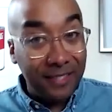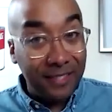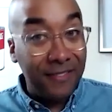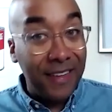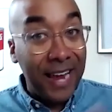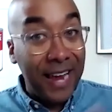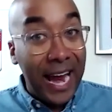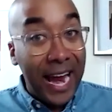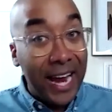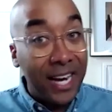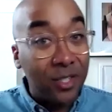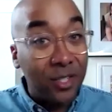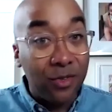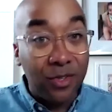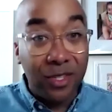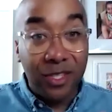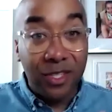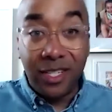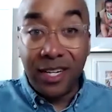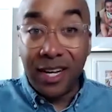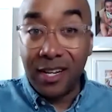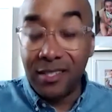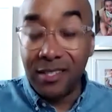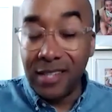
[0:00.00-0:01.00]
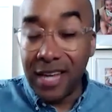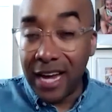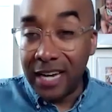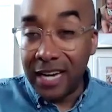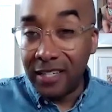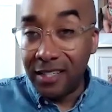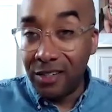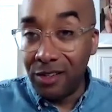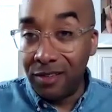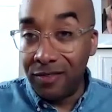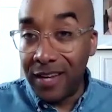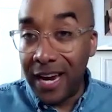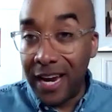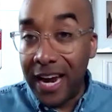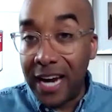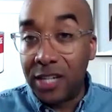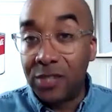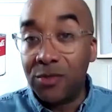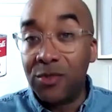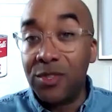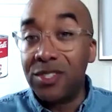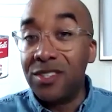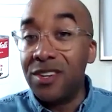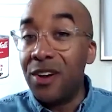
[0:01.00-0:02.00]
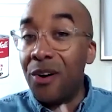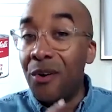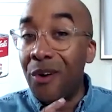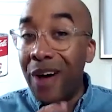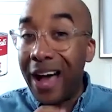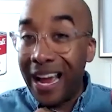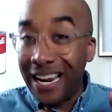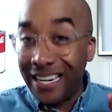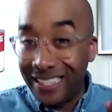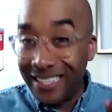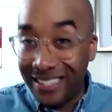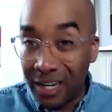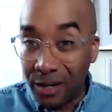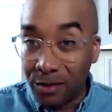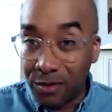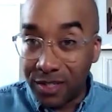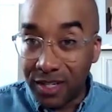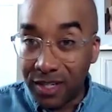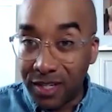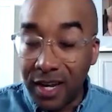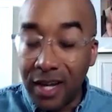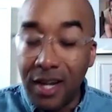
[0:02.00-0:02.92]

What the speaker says: The answer is yes, I do. If the answer is no, I don't.